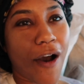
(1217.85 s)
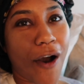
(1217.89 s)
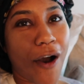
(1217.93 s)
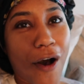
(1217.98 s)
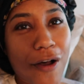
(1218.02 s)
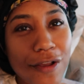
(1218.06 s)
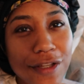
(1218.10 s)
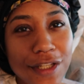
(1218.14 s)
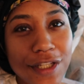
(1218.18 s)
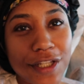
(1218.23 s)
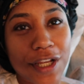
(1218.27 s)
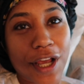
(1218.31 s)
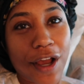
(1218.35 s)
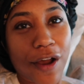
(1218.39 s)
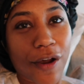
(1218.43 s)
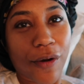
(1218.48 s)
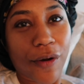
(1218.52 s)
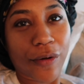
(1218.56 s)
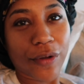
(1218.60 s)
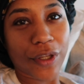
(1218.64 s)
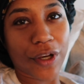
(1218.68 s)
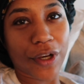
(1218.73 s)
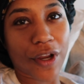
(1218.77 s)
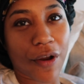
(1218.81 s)

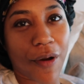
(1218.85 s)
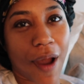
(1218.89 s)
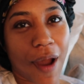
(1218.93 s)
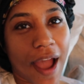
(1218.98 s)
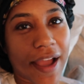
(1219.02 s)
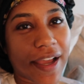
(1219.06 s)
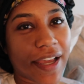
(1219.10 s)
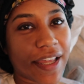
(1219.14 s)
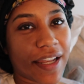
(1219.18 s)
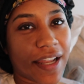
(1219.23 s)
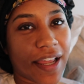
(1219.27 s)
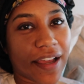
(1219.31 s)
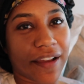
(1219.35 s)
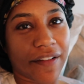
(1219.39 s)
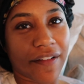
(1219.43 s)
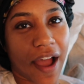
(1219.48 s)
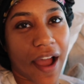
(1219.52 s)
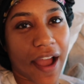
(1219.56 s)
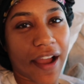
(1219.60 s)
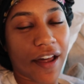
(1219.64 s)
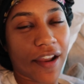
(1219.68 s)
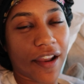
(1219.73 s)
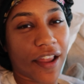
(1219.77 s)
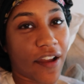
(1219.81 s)
Also, you know, I get like
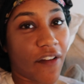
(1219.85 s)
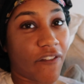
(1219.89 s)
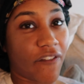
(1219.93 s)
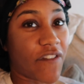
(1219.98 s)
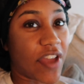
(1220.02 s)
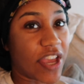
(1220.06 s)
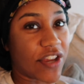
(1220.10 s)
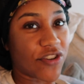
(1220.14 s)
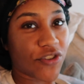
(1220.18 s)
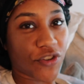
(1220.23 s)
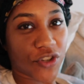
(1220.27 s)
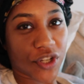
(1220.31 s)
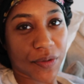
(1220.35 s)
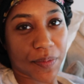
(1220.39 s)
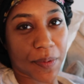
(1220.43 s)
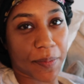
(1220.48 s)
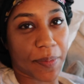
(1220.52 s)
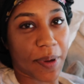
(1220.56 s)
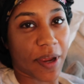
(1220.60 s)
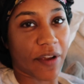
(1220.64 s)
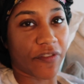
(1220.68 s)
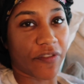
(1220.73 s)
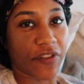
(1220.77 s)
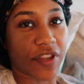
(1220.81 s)
I got like a facial to
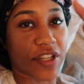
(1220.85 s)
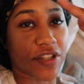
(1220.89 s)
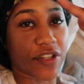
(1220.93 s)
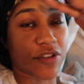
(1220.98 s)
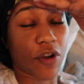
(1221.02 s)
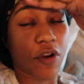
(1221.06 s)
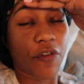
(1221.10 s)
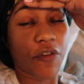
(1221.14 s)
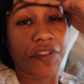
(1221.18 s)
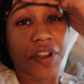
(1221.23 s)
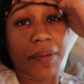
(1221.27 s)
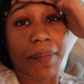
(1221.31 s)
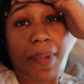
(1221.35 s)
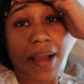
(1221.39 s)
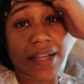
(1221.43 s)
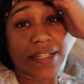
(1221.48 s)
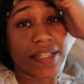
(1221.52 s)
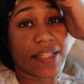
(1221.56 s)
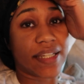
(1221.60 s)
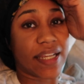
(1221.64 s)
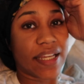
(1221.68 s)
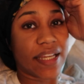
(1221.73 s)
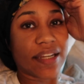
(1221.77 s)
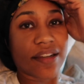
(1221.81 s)
prepare for this, so hopefully my
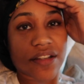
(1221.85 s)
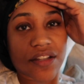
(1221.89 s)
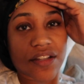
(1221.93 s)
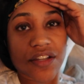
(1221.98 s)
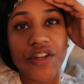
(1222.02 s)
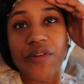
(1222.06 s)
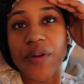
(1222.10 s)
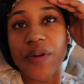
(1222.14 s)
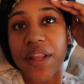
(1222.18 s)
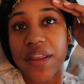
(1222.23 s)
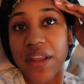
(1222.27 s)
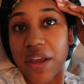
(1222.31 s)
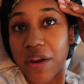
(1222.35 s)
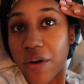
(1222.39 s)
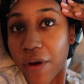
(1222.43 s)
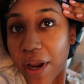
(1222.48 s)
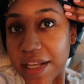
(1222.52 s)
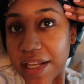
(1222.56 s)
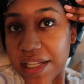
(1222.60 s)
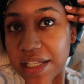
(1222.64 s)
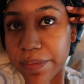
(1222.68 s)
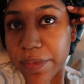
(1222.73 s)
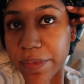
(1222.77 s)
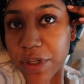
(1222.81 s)
skin doesn't do anything
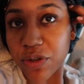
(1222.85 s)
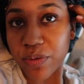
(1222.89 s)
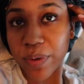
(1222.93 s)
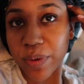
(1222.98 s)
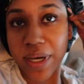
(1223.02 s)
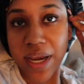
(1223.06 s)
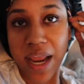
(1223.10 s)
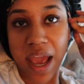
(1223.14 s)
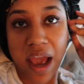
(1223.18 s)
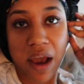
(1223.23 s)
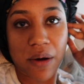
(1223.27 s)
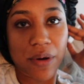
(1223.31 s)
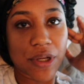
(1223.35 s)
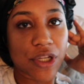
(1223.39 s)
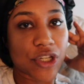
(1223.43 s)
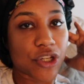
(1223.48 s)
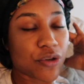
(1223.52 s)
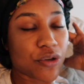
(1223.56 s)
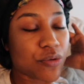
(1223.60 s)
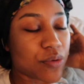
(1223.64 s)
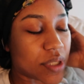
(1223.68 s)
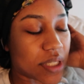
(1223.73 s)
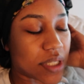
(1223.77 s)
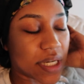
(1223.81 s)
crazy between now and
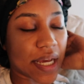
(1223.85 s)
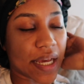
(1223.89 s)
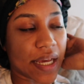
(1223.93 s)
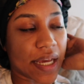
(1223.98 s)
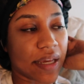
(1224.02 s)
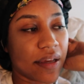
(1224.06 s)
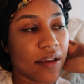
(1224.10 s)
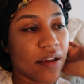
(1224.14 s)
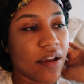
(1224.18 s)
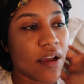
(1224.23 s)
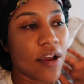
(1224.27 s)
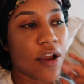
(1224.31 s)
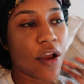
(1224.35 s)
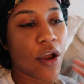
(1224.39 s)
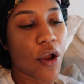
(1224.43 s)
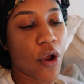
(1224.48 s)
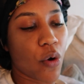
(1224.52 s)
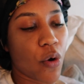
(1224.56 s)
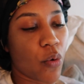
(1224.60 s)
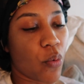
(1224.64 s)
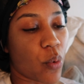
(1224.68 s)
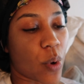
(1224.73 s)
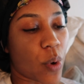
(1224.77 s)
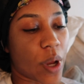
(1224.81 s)
Tuesday,
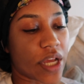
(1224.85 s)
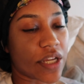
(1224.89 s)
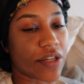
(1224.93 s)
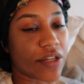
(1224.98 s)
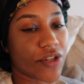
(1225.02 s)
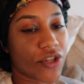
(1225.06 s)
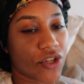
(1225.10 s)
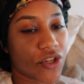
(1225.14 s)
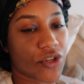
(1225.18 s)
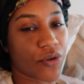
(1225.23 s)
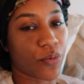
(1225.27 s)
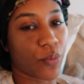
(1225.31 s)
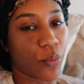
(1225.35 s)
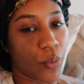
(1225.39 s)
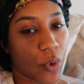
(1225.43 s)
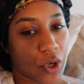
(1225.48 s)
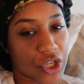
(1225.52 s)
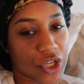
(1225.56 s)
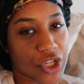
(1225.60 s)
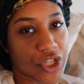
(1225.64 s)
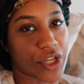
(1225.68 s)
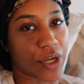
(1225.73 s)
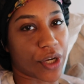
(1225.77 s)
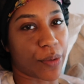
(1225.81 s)
which
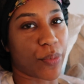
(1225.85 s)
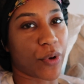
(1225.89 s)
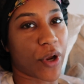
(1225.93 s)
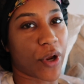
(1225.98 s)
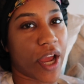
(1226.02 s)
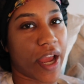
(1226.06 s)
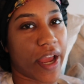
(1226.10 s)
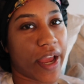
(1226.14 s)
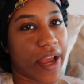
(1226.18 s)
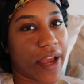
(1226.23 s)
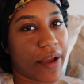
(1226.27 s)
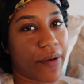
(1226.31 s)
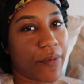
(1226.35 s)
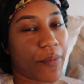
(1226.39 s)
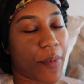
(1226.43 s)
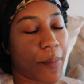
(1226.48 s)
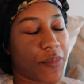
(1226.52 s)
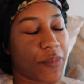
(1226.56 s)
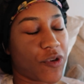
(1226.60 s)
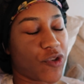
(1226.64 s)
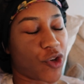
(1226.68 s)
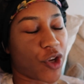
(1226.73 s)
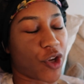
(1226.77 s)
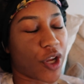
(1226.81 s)
we're just gonna pray. I've
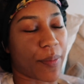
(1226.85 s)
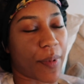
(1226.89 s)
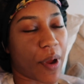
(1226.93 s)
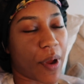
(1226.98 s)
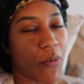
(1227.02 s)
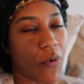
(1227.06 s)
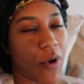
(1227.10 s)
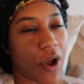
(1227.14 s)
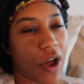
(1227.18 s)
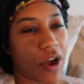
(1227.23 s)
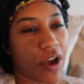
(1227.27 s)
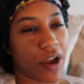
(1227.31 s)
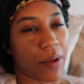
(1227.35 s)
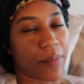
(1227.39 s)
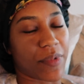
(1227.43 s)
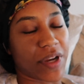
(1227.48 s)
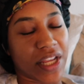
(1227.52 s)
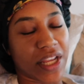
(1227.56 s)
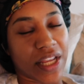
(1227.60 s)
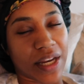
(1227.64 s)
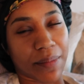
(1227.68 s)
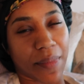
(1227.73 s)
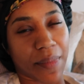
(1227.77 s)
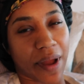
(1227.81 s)
been drinking my water, I've
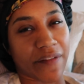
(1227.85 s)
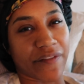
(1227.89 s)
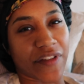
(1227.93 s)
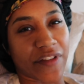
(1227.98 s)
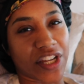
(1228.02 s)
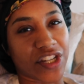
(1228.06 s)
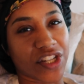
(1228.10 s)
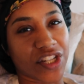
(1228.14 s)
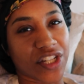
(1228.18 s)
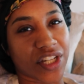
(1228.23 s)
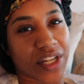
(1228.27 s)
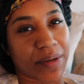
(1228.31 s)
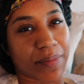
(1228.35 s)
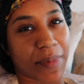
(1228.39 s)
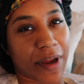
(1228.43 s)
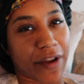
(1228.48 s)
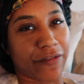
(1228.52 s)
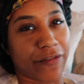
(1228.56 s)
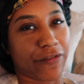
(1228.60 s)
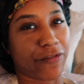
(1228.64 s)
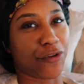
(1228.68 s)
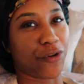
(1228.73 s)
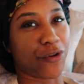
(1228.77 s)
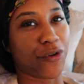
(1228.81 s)
been eating my veggies, eating
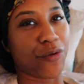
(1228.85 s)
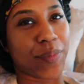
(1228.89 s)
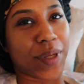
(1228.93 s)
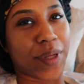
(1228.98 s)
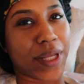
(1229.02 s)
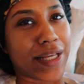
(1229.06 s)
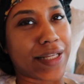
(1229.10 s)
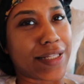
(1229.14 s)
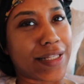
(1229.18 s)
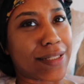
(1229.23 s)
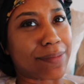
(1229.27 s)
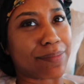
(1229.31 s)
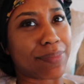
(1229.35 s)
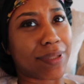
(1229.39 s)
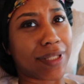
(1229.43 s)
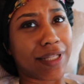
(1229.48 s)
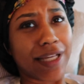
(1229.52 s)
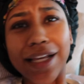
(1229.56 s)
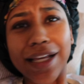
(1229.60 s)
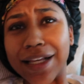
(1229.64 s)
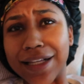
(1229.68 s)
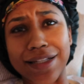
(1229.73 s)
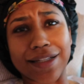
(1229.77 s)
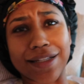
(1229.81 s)
my fruit, because
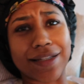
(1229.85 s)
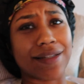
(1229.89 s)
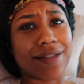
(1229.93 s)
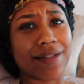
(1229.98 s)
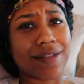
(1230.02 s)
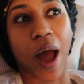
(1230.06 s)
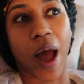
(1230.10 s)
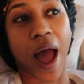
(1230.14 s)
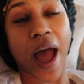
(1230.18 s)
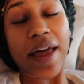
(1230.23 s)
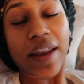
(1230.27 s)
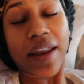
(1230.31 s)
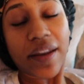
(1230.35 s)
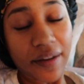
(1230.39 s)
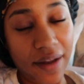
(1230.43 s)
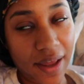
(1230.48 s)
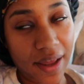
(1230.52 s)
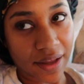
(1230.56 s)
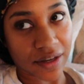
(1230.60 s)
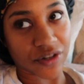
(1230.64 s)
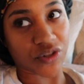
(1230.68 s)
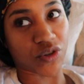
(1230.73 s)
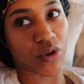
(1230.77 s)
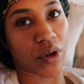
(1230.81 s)
please, I
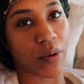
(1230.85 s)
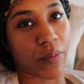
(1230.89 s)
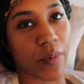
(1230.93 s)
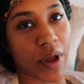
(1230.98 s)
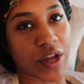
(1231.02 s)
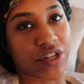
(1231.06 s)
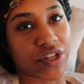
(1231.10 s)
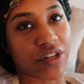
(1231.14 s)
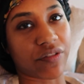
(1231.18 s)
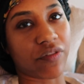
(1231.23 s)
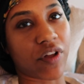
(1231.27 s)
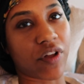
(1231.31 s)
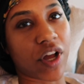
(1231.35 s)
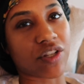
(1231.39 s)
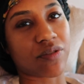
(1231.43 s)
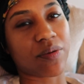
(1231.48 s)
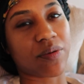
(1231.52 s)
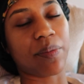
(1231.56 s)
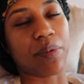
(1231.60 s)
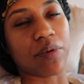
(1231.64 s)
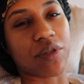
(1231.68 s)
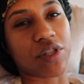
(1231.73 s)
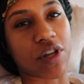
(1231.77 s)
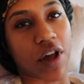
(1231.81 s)
enjoy watching vlogs.
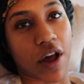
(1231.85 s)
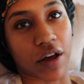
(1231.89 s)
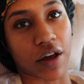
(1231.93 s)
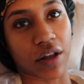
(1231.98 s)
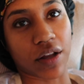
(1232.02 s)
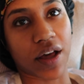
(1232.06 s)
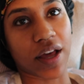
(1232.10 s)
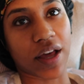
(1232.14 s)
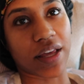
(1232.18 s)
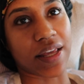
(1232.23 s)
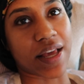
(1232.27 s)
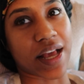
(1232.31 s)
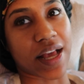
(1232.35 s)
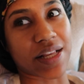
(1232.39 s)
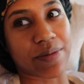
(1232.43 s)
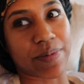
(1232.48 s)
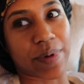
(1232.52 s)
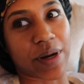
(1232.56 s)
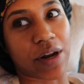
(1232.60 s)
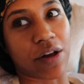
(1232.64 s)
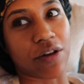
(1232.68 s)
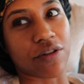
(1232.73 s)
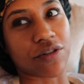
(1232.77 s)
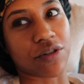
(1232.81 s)
People talk a lot, yes,
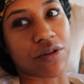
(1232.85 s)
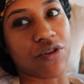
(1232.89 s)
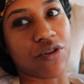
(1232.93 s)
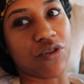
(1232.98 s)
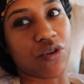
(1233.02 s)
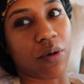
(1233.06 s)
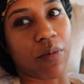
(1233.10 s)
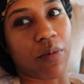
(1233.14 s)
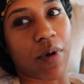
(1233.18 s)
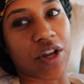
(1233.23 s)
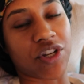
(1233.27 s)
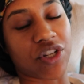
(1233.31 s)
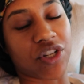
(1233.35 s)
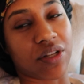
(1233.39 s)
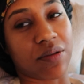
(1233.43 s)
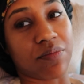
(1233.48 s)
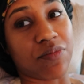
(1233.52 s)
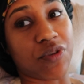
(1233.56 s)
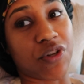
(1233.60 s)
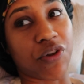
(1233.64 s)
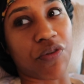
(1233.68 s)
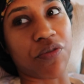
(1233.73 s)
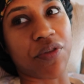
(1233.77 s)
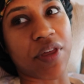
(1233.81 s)
but I also enjoy watching
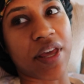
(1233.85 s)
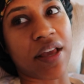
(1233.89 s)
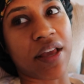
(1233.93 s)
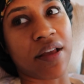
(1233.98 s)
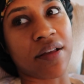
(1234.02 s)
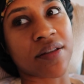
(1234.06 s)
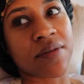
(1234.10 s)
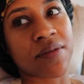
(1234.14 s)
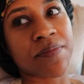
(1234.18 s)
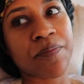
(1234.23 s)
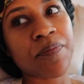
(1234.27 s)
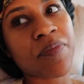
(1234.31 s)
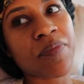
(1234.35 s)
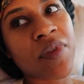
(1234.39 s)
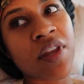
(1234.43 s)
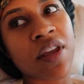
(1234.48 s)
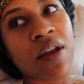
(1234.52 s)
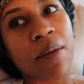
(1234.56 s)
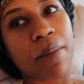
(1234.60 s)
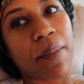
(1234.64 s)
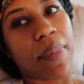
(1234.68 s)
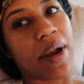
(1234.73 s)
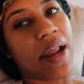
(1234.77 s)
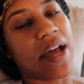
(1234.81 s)
them do things.
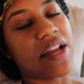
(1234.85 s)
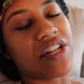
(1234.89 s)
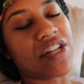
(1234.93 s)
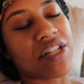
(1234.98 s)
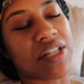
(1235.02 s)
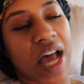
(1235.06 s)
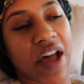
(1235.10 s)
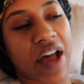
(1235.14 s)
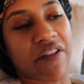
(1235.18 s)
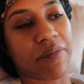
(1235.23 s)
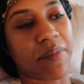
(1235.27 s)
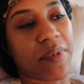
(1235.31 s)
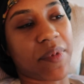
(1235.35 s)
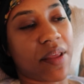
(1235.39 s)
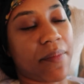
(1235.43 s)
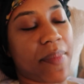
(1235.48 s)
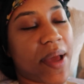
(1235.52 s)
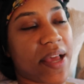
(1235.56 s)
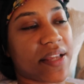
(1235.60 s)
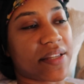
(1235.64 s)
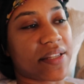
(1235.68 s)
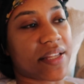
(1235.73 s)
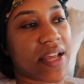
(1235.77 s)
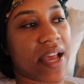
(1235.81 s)
But I just haven't been the
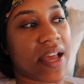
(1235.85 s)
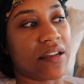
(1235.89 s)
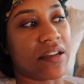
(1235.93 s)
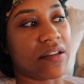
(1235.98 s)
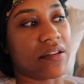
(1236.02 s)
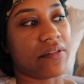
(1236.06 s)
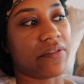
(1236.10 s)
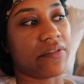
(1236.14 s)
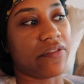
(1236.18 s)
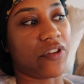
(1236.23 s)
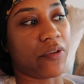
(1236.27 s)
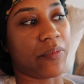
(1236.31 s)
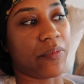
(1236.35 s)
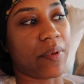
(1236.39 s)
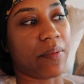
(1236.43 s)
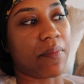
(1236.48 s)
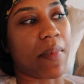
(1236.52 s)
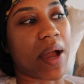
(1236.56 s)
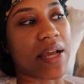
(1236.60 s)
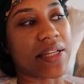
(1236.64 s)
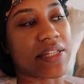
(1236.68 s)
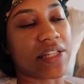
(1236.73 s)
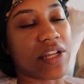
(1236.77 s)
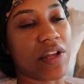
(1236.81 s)
best at filming
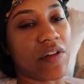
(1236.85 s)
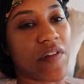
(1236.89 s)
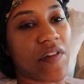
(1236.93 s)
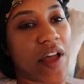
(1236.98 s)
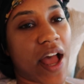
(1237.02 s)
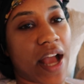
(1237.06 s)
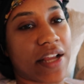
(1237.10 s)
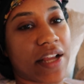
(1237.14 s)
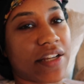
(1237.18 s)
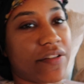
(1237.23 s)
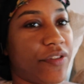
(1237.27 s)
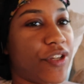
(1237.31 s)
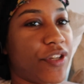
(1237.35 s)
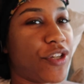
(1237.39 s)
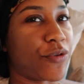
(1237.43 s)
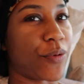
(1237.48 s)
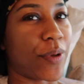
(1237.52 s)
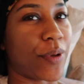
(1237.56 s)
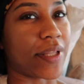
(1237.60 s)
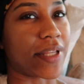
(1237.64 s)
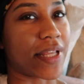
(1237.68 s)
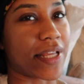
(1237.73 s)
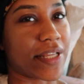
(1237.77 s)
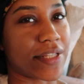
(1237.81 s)
myself actively
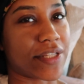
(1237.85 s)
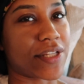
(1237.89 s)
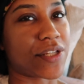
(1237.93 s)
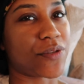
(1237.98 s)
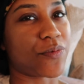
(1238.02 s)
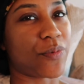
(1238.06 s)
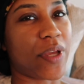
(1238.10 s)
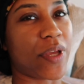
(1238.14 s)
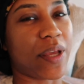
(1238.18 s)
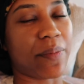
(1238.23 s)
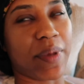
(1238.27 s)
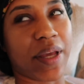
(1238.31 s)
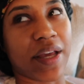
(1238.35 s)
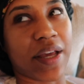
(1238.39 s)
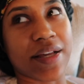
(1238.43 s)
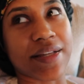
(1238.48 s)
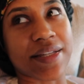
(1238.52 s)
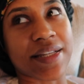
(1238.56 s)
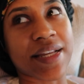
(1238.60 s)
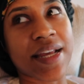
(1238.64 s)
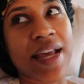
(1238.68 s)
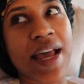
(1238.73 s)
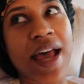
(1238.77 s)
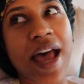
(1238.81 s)
doing things this week,
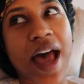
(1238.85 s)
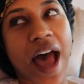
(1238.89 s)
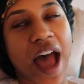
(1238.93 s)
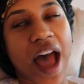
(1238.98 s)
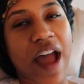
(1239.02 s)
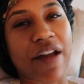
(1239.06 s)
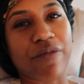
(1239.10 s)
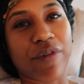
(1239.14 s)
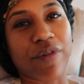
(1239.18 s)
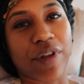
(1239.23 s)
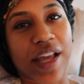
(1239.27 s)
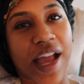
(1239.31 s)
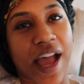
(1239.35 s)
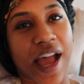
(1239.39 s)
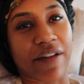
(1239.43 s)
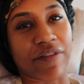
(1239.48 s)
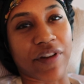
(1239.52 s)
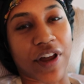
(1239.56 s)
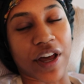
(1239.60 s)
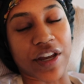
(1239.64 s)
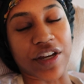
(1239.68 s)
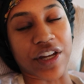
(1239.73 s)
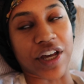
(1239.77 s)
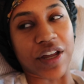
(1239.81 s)
because I really have
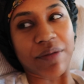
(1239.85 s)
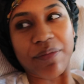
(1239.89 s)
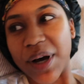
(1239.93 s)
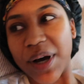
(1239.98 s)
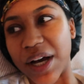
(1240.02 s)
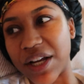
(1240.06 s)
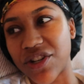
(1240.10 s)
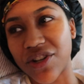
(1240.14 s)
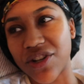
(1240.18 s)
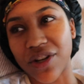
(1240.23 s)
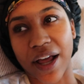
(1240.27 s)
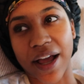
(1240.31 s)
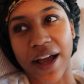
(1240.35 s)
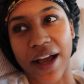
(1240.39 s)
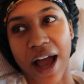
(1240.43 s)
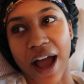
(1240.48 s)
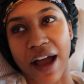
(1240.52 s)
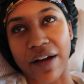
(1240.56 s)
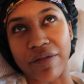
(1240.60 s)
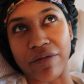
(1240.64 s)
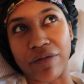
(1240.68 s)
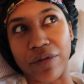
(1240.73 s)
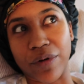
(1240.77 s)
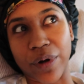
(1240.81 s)
not done much. Like,
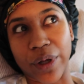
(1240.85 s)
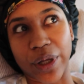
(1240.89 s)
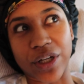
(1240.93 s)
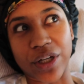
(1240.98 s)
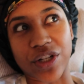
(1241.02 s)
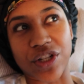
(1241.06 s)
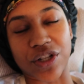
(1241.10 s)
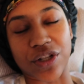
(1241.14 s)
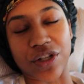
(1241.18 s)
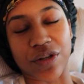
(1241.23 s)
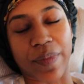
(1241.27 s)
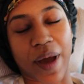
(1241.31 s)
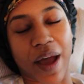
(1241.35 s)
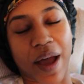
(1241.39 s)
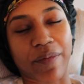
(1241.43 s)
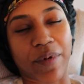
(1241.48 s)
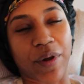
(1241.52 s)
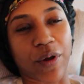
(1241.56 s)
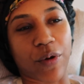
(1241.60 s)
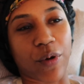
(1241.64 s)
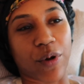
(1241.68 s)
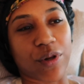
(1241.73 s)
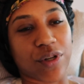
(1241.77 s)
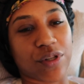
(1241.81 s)
I've really just have
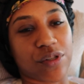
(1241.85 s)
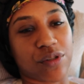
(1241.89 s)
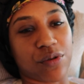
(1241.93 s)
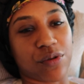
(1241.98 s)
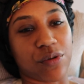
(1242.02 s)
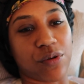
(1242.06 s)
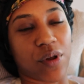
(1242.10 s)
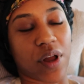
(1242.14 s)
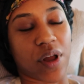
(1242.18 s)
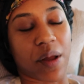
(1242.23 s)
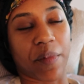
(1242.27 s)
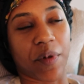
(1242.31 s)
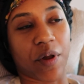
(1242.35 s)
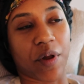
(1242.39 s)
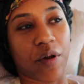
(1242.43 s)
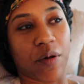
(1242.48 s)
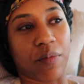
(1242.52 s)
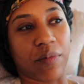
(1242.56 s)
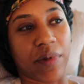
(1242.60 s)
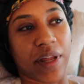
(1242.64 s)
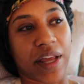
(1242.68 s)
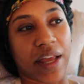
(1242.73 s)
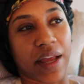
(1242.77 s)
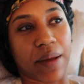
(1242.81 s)
been going to school, coming
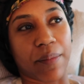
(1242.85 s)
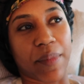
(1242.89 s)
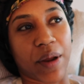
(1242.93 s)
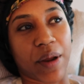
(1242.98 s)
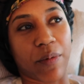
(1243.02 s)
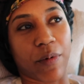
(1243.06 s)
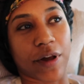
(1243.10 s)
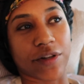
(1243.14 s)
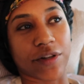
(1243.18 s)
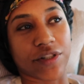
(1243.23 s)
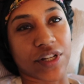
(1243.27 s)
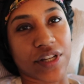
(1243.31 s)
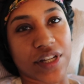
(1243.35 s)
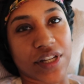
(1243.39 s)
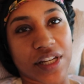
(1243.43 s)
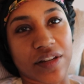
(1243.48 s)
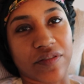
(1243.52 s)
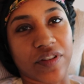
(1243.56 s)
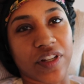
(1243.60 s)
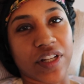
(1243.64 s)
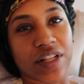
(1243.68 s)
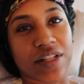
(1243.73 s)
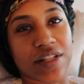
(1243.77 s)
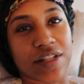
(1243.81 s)
home, laying in bed, watching T V.